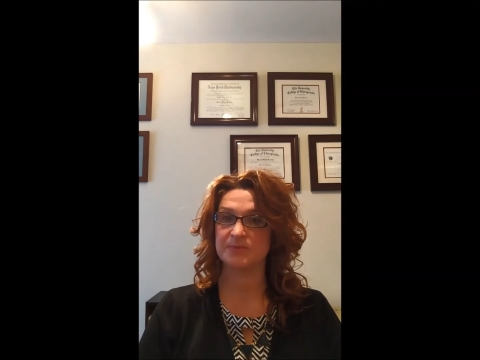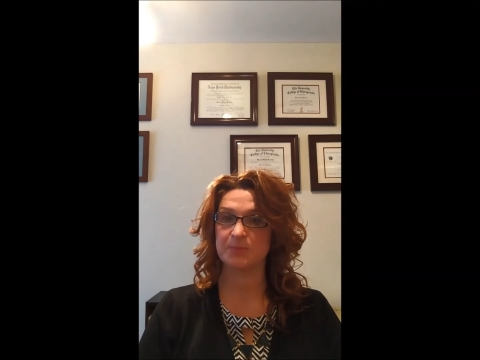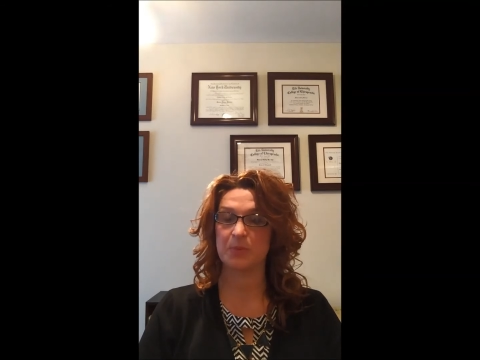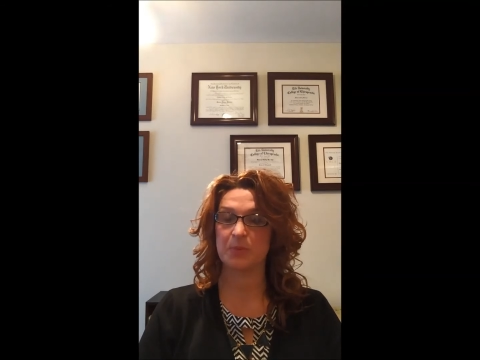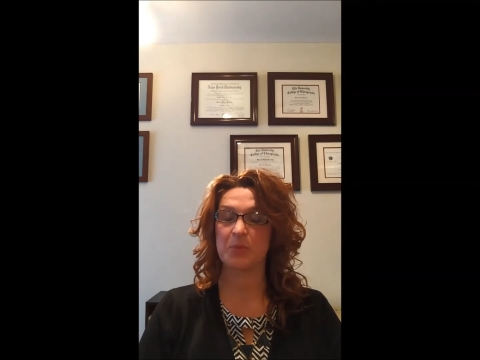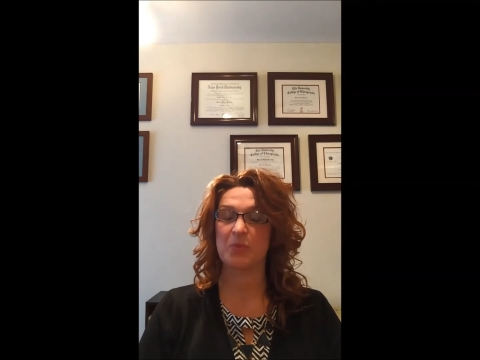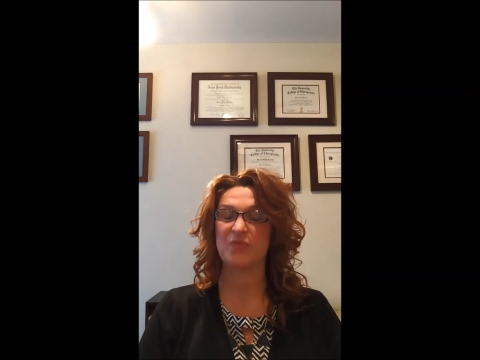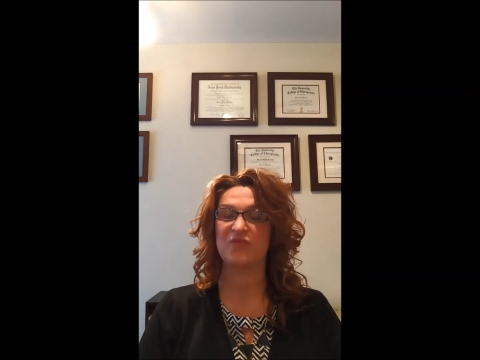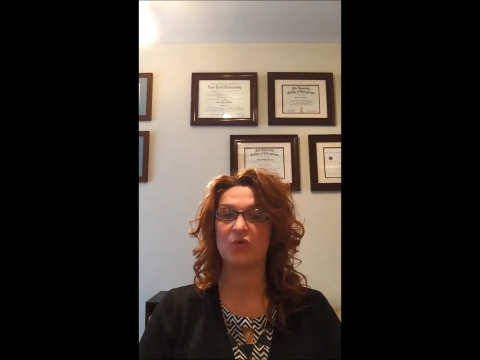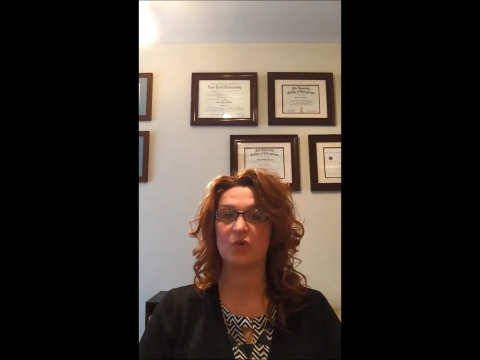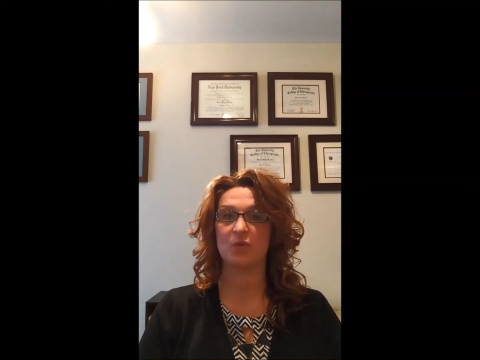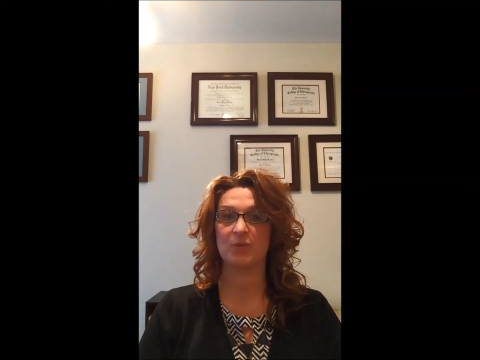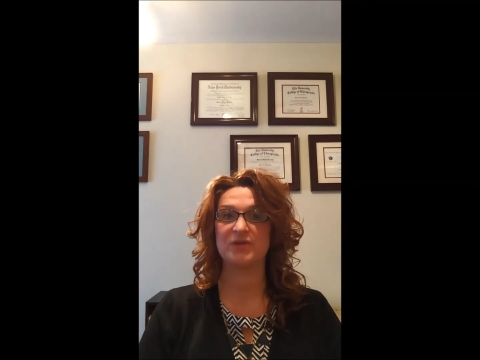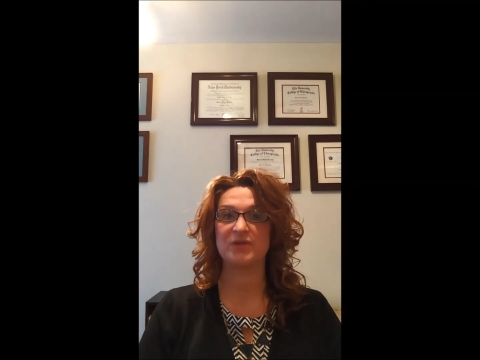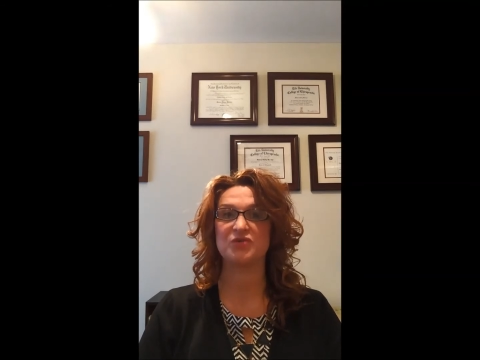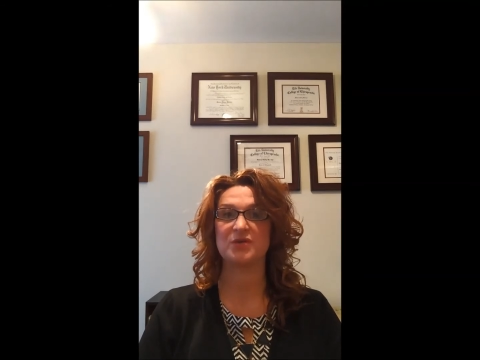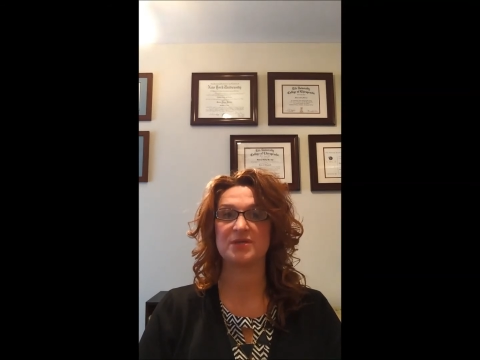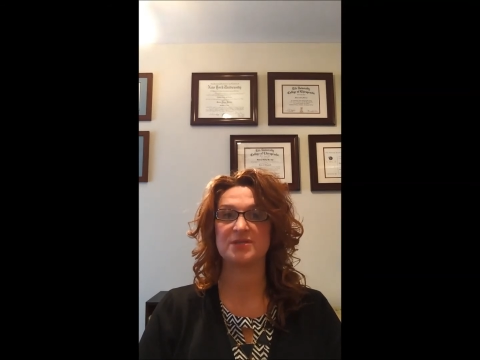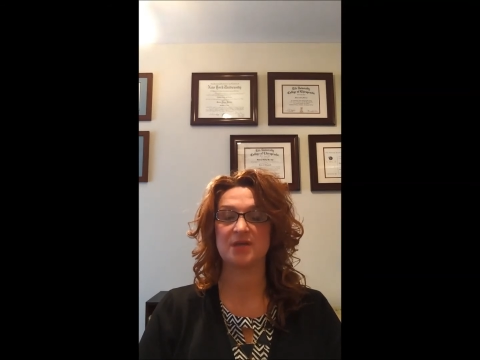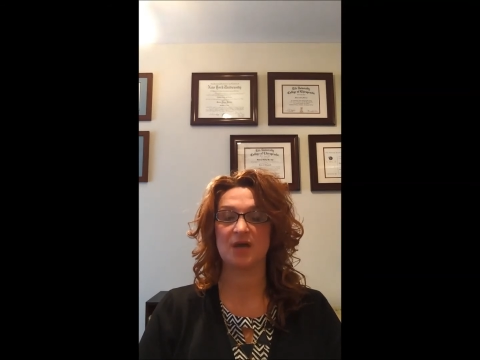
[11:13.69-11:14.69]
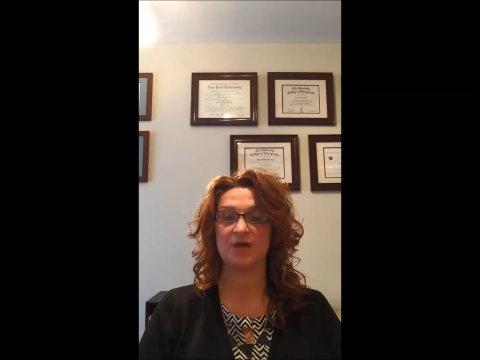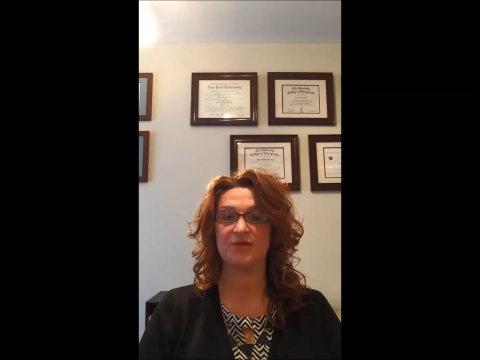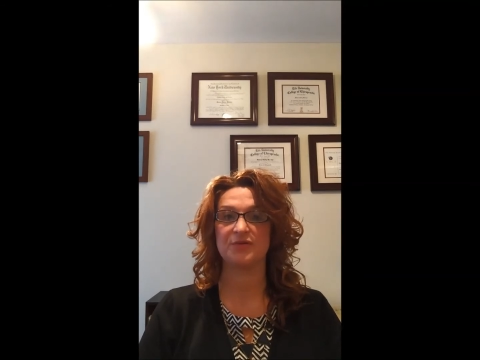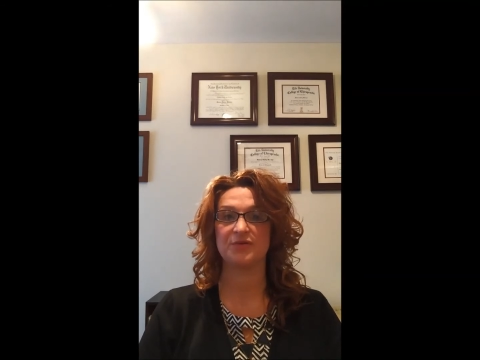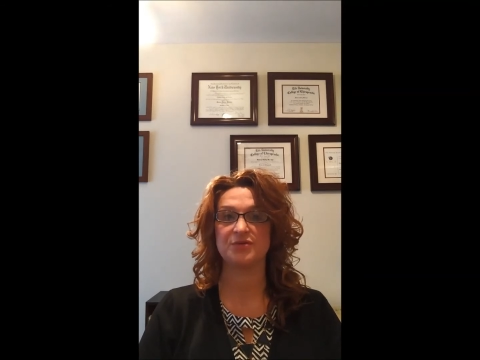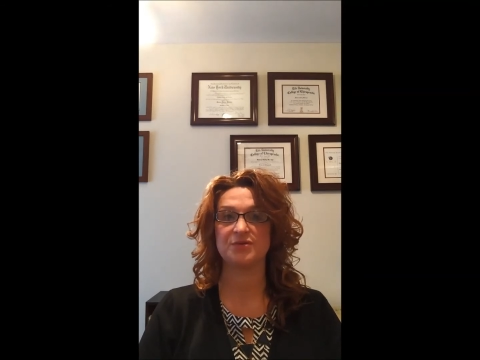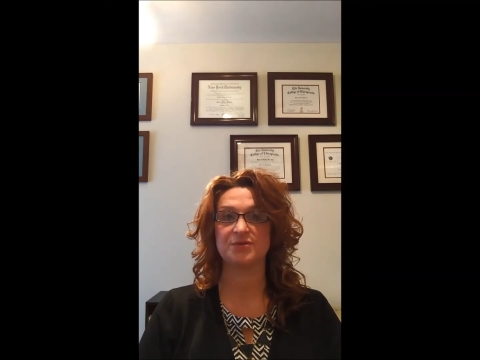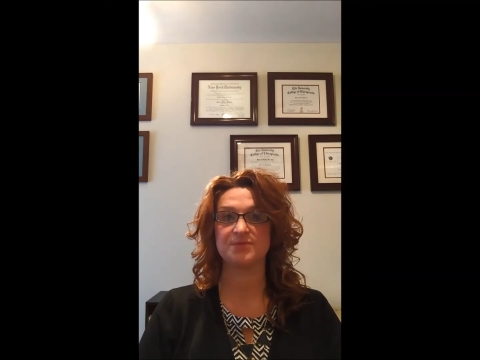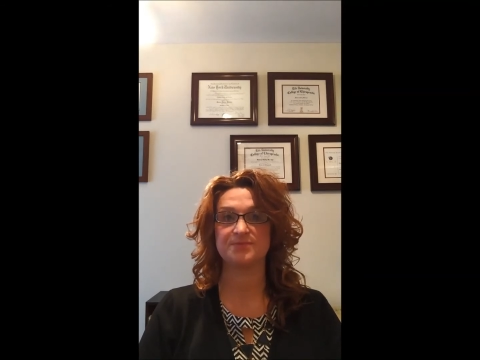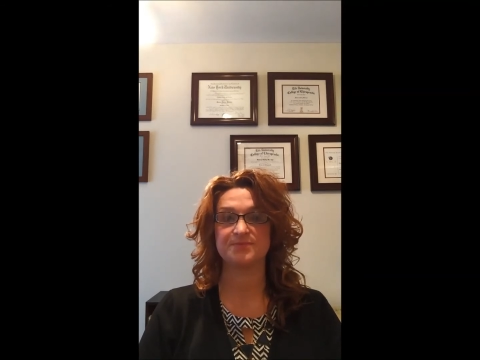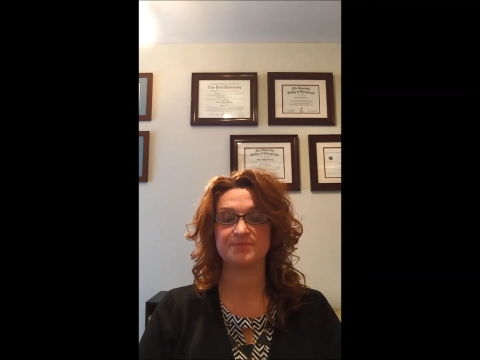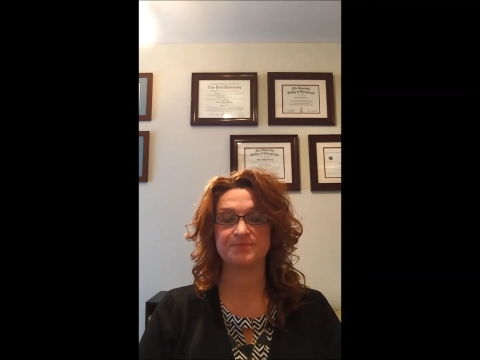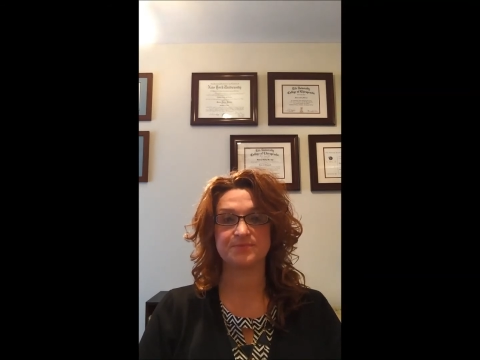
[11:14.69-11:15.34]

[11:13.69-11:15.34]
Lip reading: before we address others.